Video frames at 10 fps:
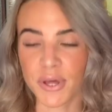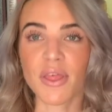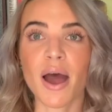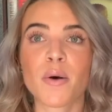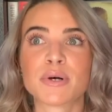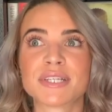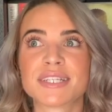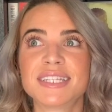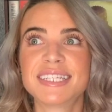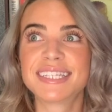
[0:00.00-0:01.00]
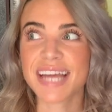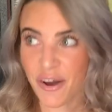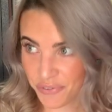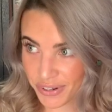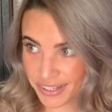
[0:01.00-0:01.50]
But that was
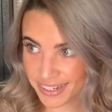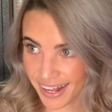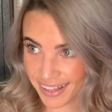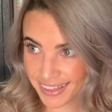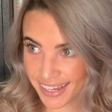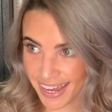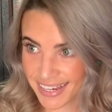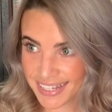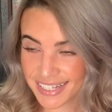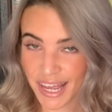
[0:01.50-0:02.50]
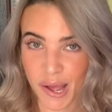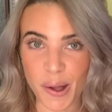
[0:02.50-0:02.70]
definitely not the case.